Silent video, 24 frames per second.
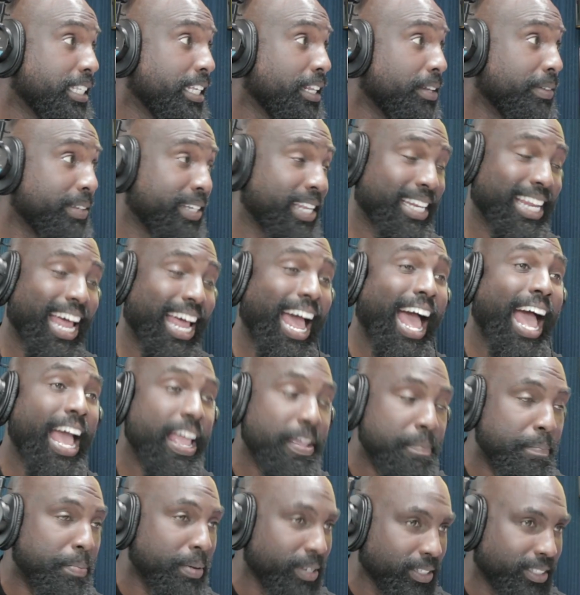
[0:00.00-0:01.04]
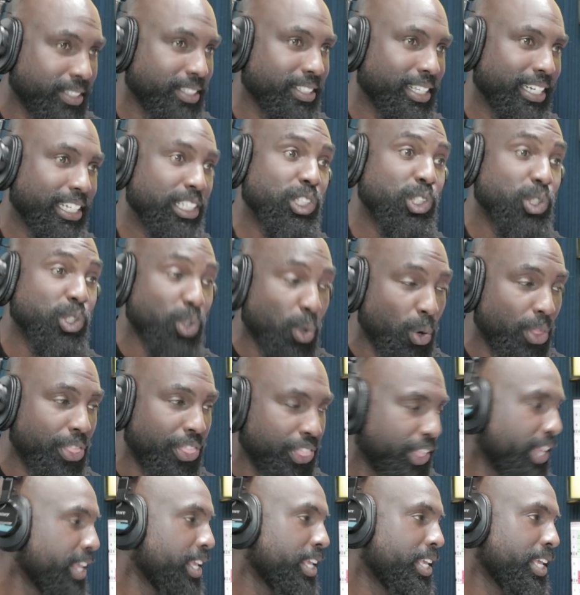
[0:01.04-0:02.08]
To deal with that. I personally don't
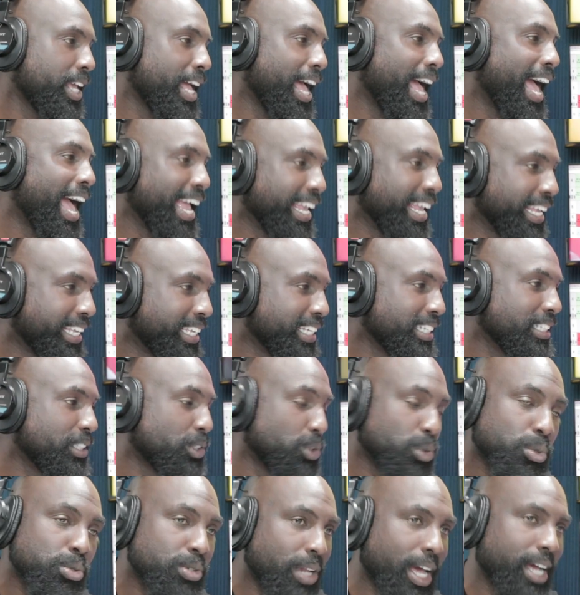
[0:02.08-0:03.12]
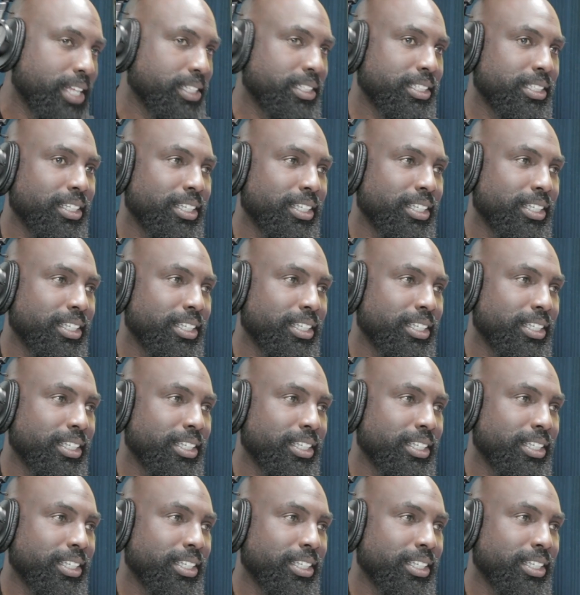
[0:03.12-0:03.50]
think I could do that.